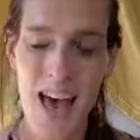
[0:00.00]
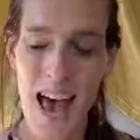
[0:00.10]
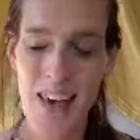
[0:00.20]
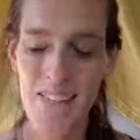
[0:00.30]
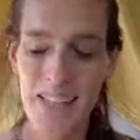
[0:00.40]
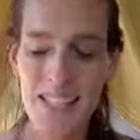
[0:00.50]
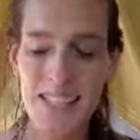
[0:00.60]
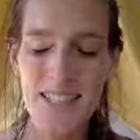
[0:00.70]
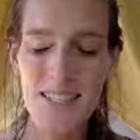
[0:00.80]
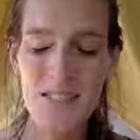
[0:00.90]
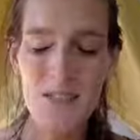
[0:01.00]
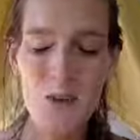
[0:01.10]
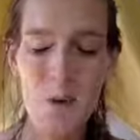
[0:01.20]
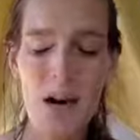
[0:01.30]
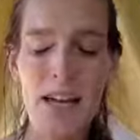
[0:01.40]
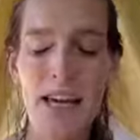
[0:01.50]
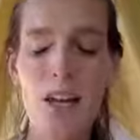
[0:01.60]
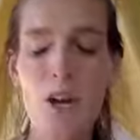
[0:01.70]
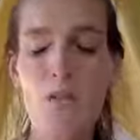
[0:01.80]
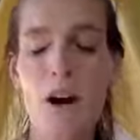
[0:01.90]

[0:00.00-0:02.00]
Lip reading: And this is why I love